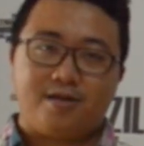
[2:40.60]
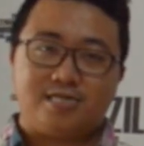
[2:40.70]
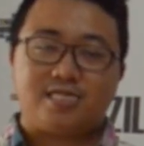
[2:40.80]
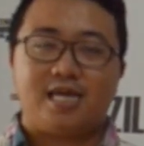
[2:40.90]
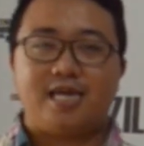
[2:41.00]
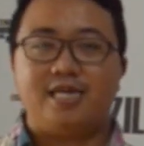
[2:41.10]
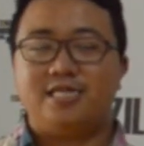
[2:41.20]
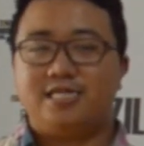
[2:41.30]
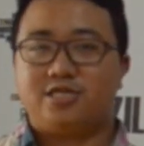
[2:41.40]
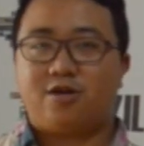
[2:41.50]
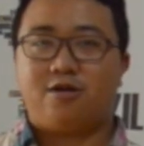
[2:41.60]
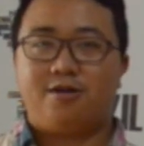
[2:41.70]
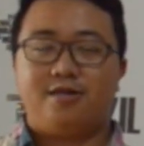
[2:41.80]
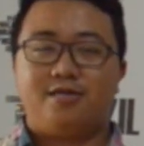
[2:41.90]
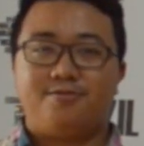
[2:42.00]
stay in
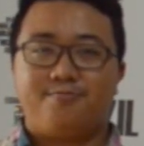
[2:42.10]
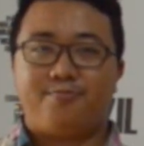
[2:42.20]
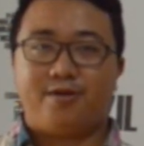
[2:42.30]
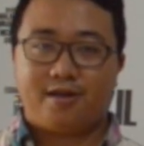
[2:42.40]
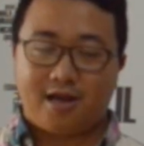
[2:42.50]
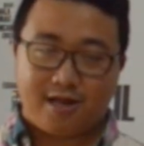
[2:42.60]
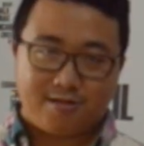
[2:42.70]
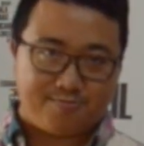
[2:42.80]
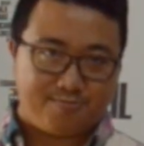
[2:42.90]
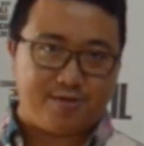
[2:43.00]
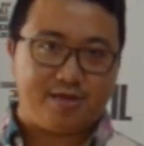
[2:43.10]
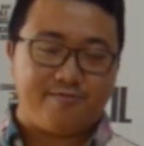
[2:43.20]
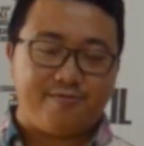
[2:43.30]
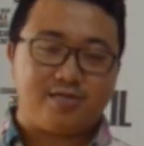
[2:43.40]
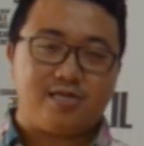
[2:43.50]
Jakarta, but I'll
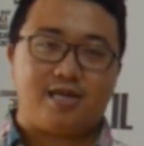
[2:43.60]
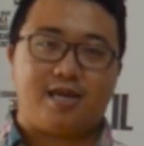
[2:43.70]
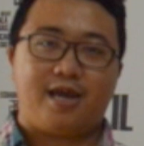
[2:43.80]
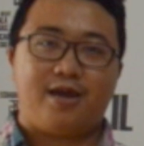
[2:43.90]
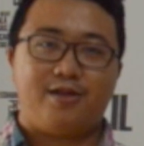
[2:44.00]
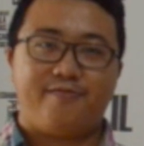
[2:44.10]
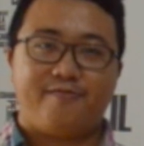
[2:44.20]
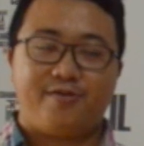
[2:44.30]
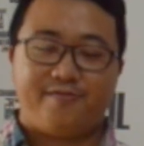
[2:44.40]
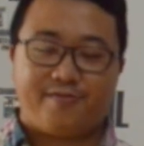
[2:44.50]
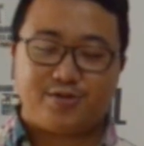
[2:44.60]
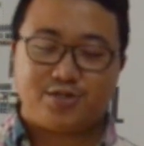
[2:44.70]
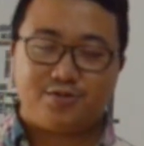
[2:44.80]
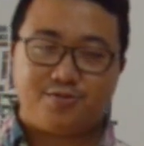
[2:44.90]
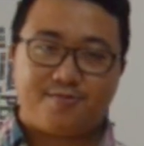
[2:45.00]
be visiting KL very
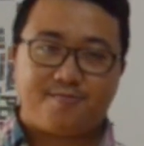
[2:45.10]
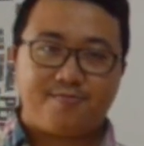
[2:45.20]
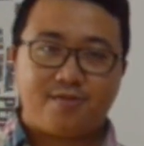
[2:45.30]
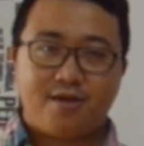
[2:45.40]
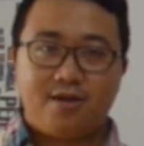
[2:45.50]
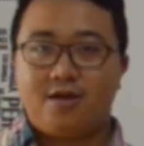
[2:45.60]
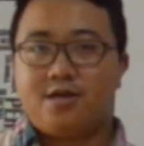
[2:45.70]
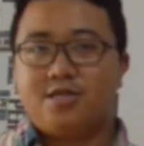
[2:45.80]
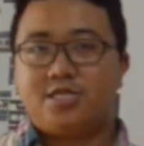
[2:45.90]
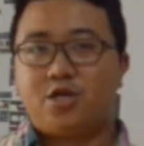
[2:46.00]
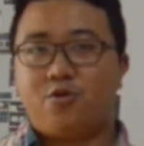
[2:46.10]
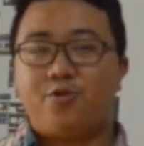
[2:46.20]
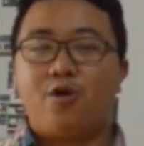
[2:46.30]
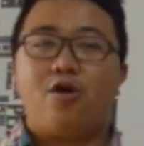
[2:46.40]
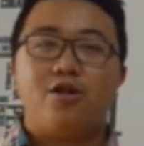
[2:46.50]
soon. So
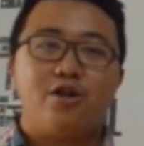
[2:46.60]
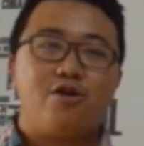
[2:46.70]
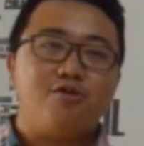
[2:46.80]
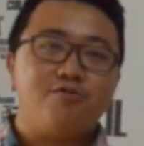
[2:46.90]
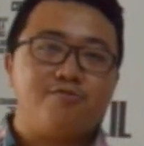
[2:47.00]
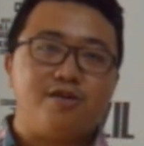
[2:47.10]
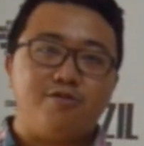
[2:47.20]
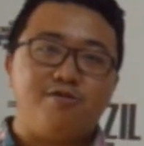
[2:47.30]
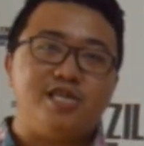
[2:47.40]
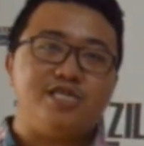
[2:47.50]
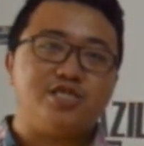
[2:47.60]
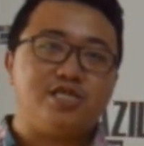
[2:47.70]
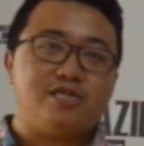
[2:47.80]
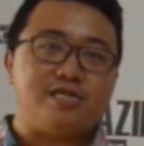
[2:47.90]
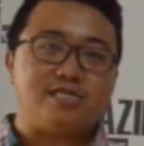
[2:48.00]
we all know
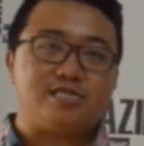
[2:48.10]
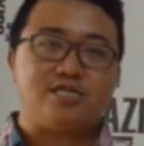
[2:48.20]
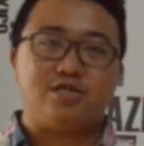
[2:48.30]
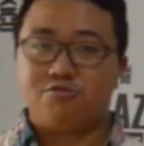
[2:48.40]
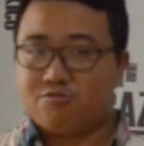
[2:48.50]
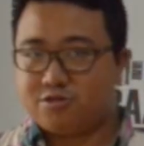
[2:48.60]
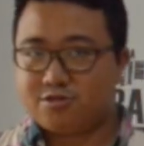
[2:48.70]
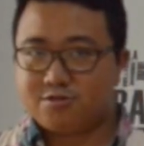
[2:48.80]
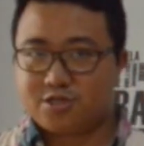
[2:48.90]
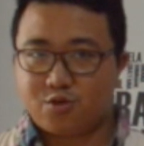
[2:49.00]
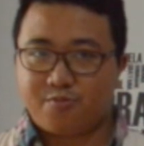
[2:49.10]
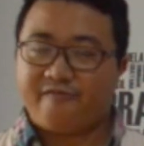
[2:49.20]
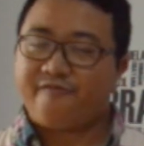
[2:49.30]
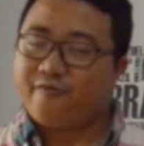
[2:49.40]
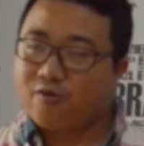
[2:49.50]
Indonesia is huge. So
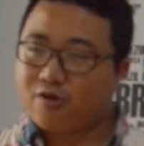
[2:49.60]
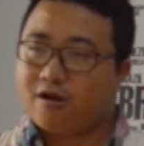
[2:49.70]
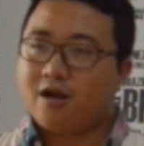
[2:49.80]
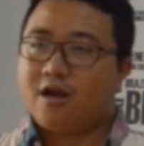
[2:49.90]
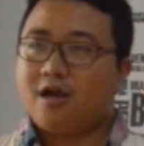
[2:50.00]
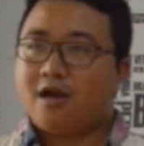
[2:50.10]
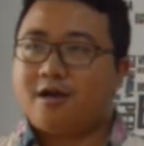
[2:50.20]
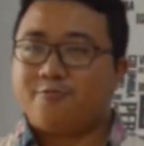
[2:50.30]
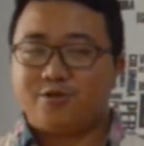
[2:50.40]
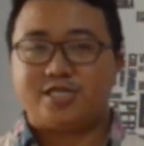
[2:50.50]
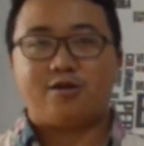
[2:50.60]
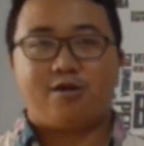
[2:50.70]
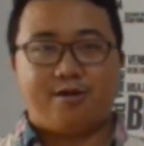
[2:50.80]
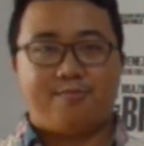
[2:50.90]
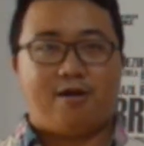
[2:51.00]
before we
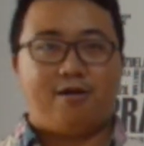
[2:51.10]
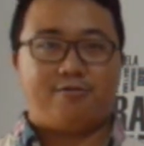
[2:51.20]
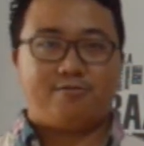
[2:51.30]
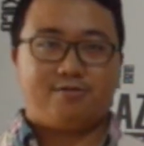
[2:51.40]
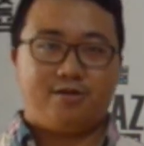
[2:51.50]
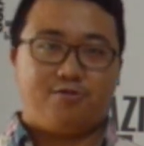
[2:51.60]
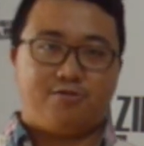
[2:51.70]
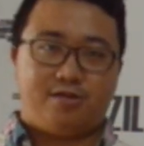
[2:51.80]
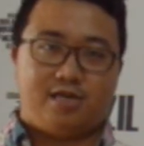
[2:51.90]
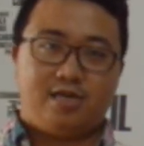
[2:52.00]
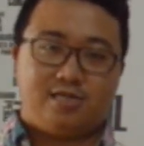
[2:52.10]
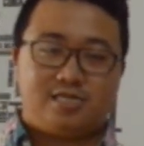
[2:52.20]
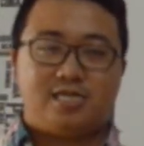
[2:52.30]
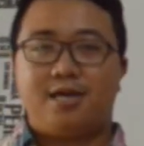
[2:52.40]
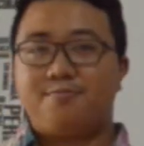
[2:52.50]
start about the
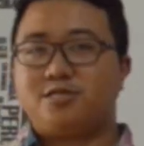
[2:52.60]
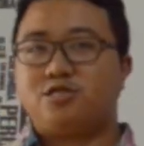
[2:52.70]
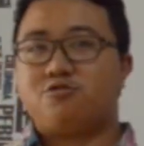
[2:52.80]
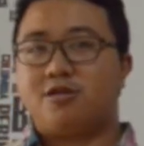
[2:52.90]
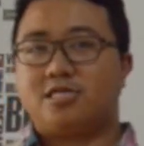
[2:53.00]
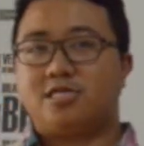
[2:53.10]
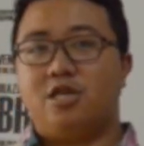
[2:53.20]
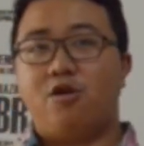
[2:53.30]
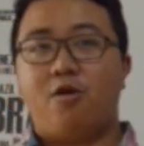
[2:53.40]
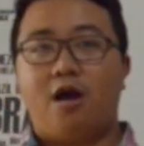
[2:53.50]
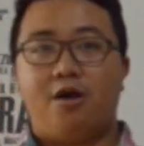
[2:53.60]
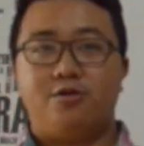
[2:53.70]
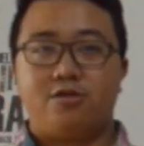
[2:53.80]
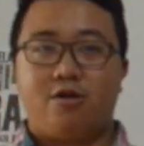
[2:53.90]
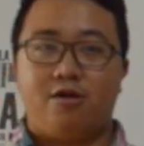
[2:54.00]
tips, tricks, and
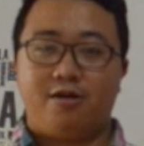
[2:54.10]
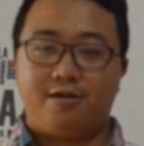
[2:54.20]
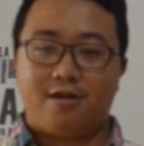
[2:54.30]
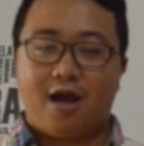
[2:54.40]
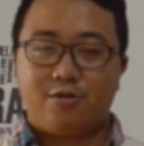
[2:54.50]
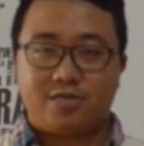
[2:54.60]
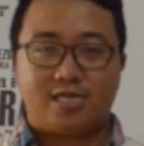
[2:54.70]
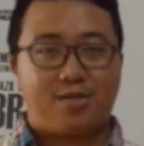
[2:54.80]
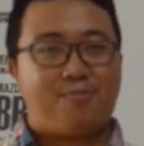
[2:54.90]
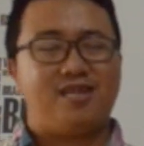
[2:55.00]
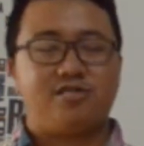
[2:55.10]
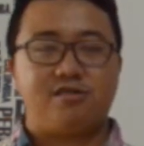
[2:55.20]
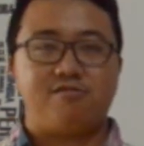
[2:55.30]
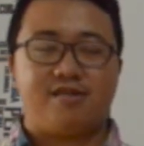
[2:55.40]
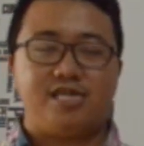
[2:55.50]
know-how on how to expand
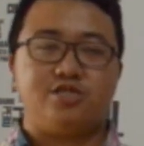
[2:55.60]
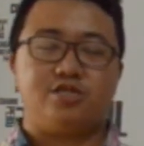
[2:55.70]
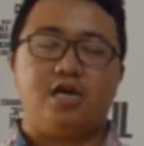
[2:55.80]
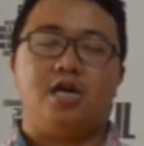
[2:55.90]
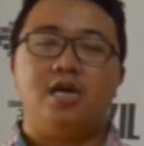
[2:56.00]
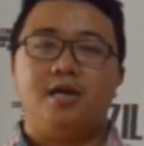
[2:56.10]
to Indonesia,